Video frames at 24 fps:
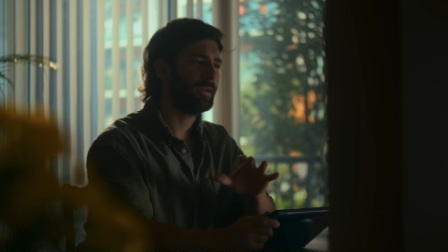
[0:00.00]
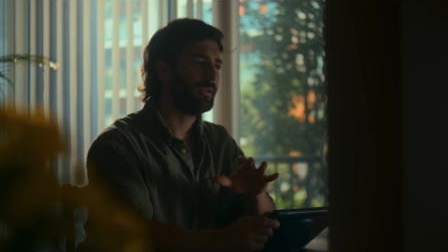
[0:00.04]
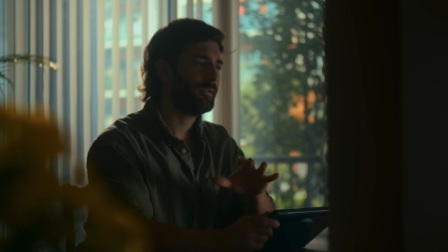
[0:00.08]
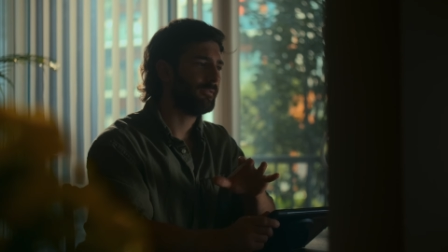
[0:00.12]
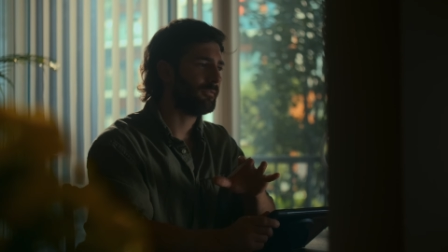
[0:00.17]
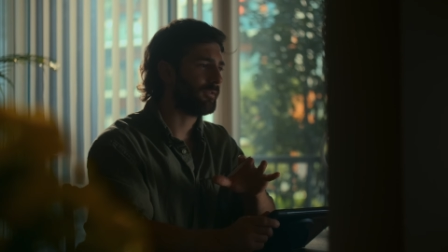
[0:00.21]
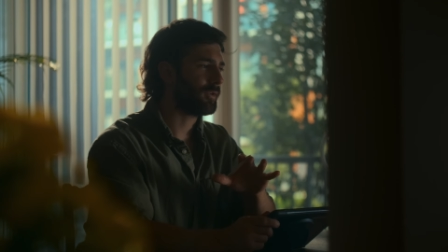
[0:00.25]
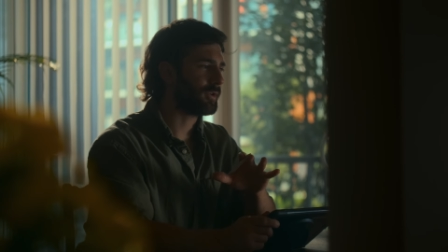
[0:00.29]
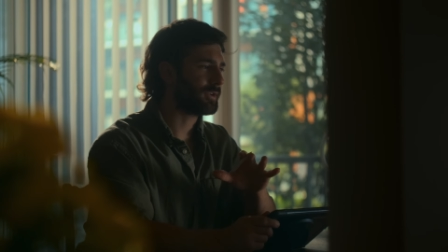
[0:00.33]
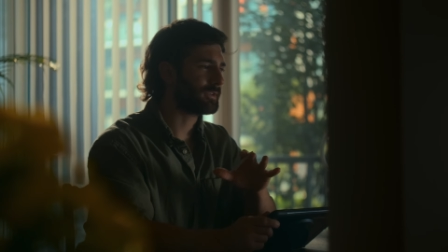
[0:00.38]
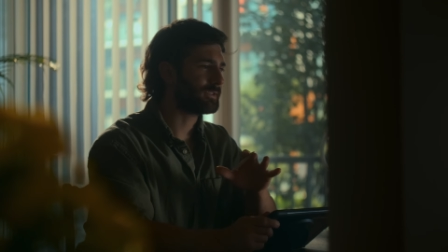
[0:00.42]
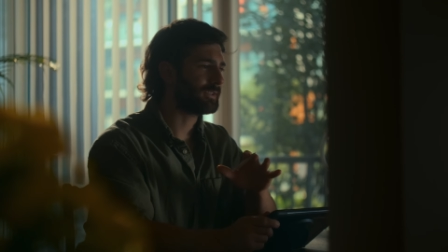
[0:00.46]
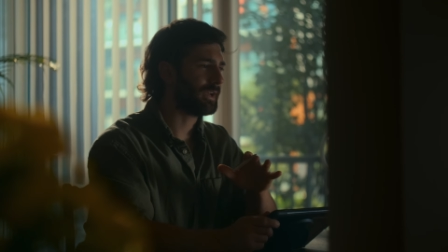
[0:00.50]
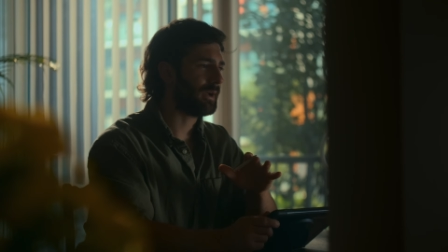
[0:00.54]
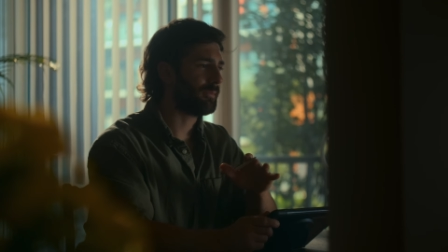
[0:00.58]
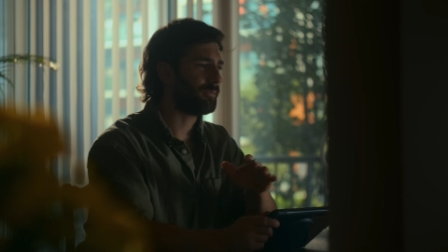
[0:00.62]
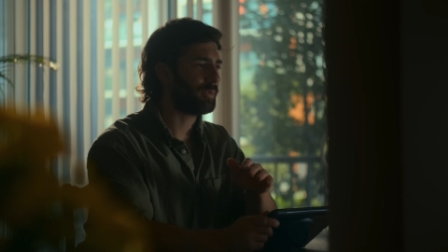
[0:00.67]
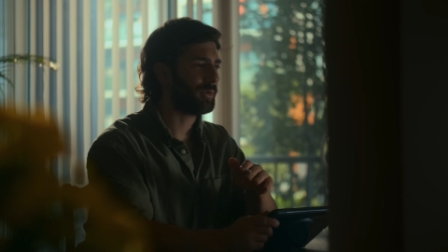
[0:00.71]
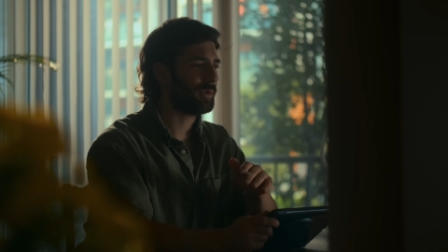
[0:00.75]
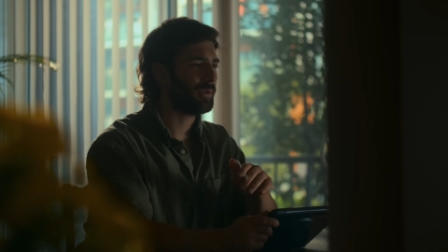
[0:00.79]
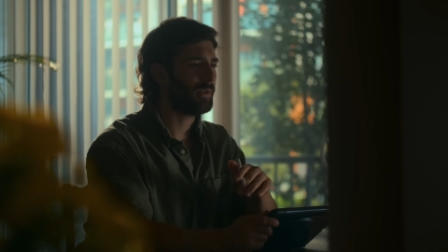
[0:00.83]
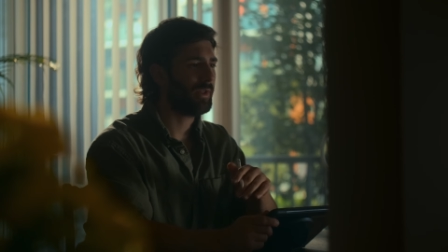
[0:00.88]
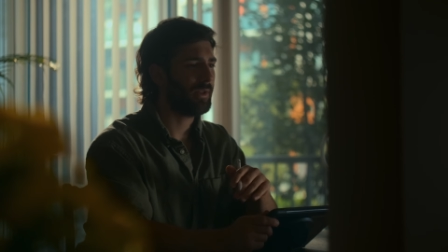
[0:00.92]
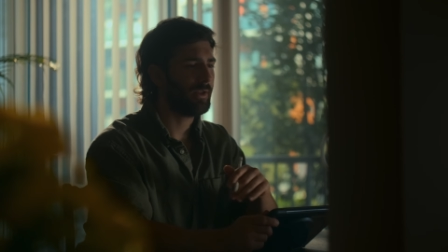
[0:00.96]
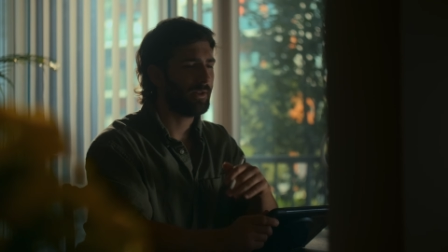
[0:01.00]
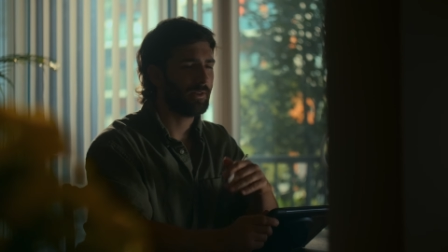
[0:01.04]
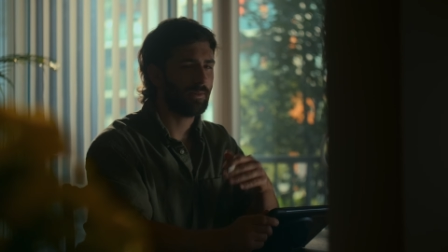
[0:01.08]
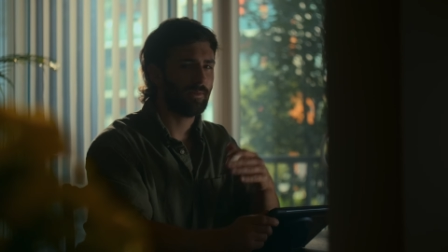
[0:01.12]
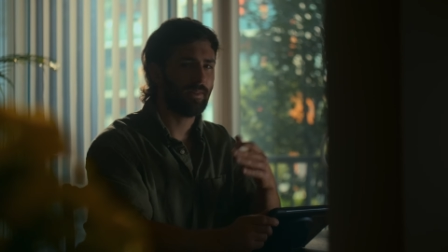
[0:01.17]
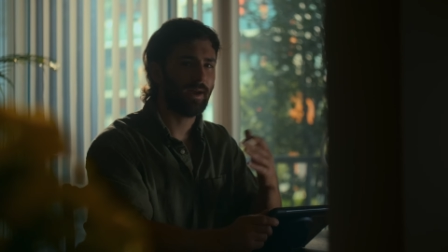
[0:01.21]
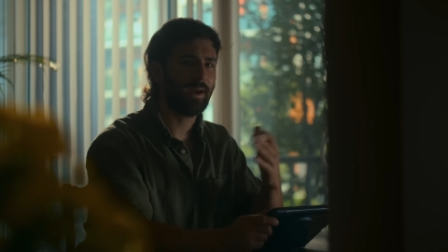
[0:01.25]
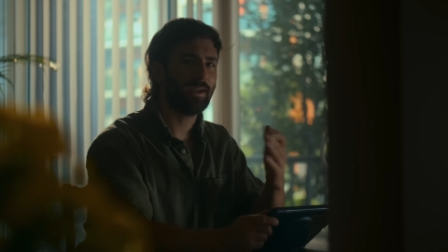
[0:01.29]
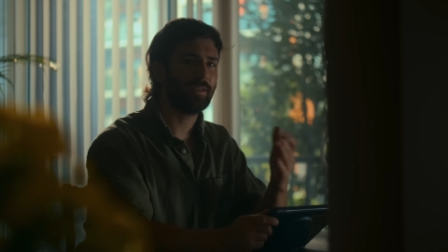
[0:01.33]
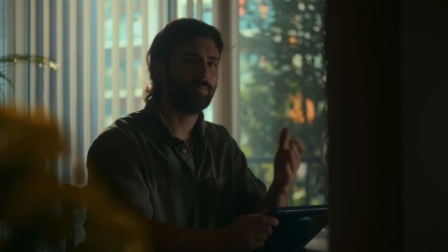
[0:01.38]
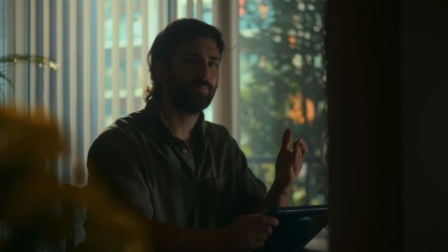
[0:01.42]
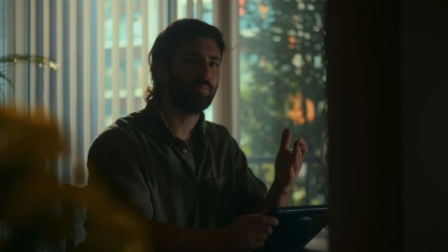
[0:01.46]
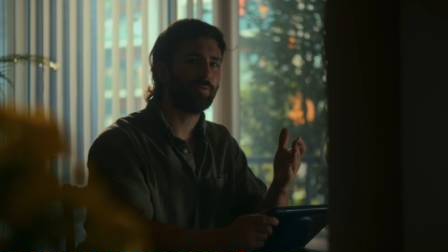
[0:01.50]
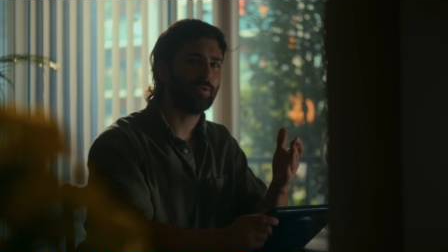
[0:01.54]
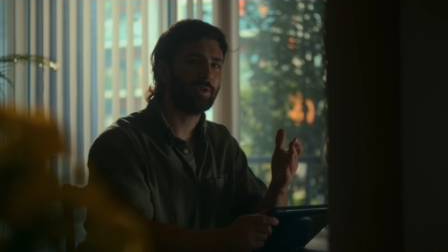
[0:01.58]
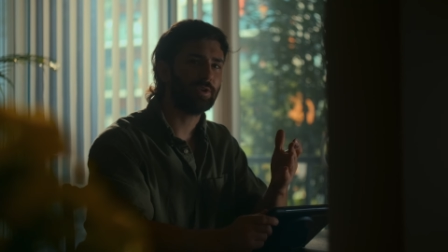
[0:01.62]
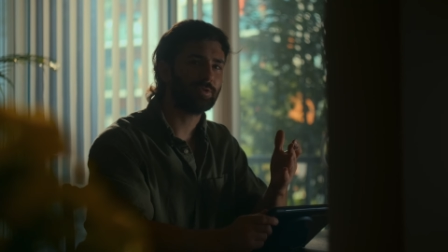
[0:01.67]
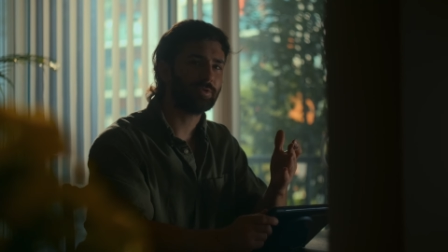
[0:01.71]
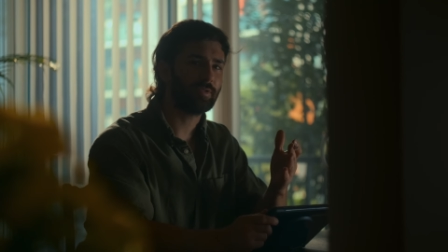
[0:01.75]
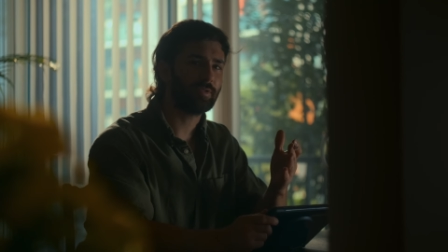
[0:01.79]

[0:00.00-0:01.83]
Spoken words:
for example, light bridge